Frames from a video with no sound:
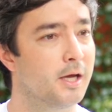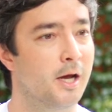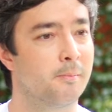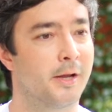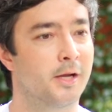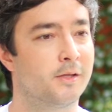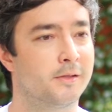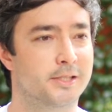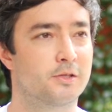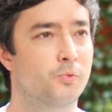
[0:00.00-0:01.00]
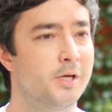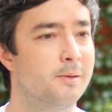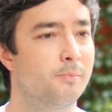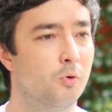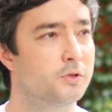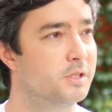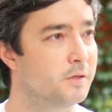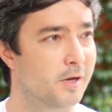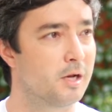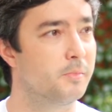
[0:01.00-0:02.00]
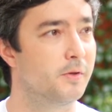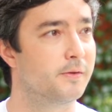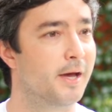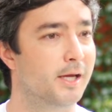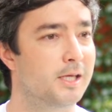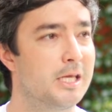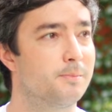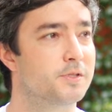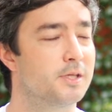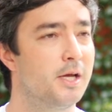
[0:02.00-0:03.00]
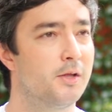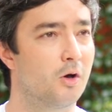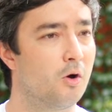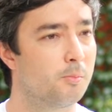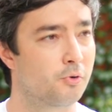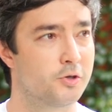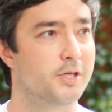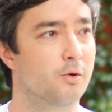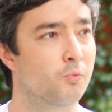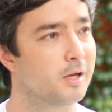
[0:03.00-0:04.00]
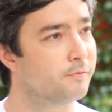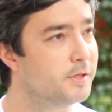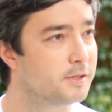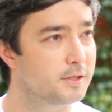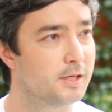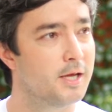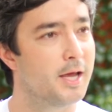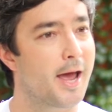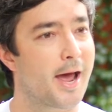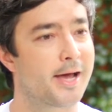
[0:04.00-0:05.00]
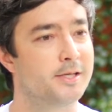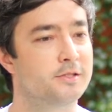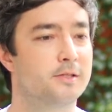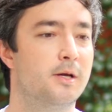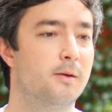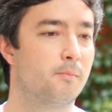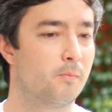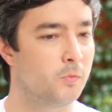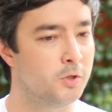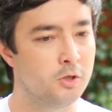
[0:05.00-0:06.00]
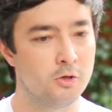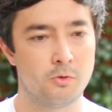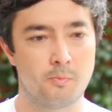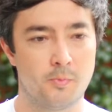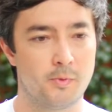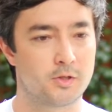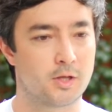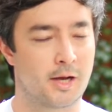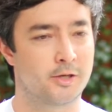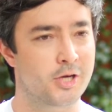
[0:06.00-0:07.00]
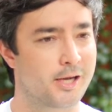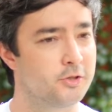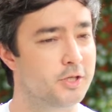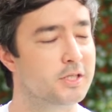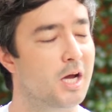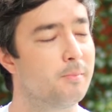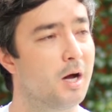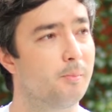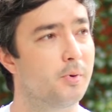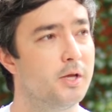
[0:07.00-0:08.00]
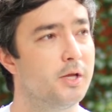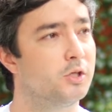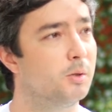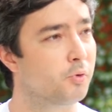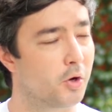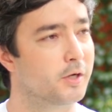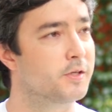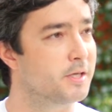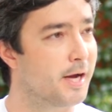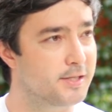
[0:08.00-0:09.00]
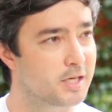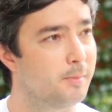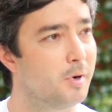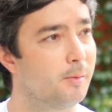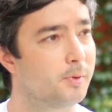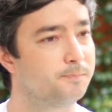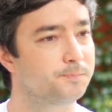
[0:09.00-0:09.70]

Um, and I think that's a really important development that keeps the whole project relevant as new uh, challenges come up, new product designs come up.